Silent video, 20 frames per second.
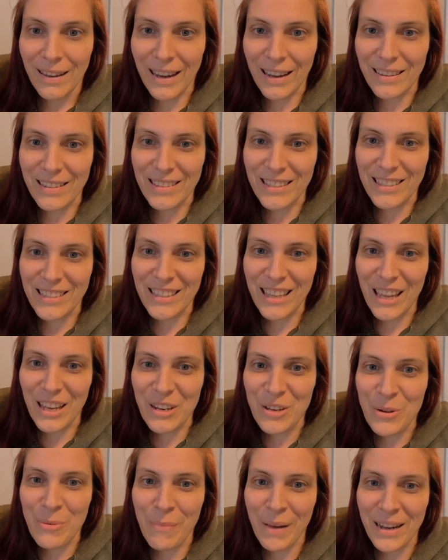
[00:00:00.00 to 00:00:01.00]
Guy, he says,
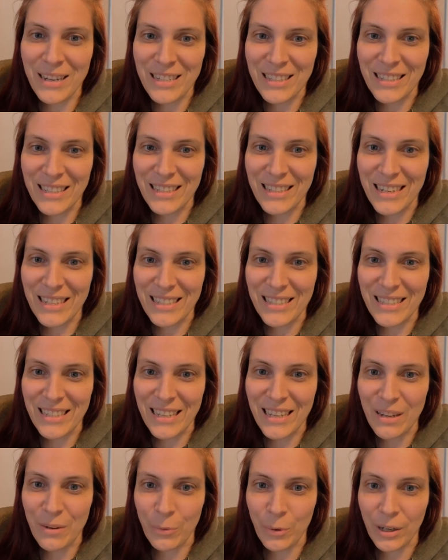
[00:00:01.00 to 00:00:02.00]
can you imagine the Dead
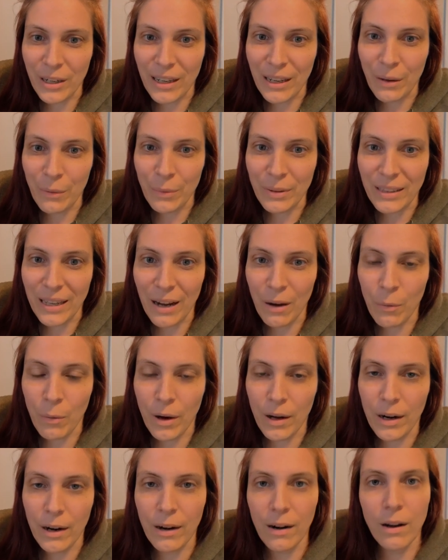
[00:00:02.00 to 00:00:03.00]
Sea and working with that
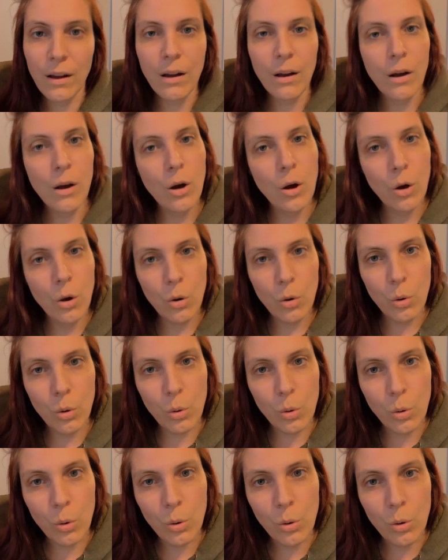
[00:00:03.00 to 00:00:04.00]
water?
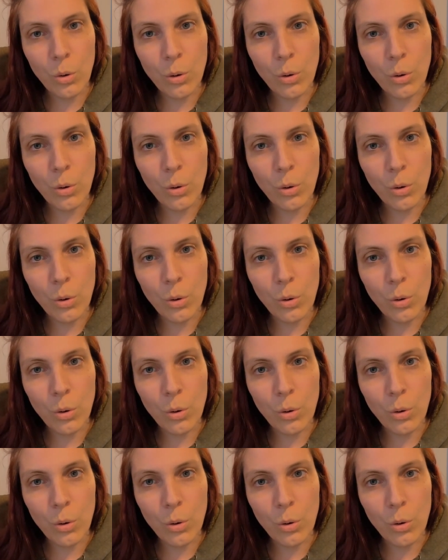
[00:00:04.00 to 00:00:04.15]
Ooh.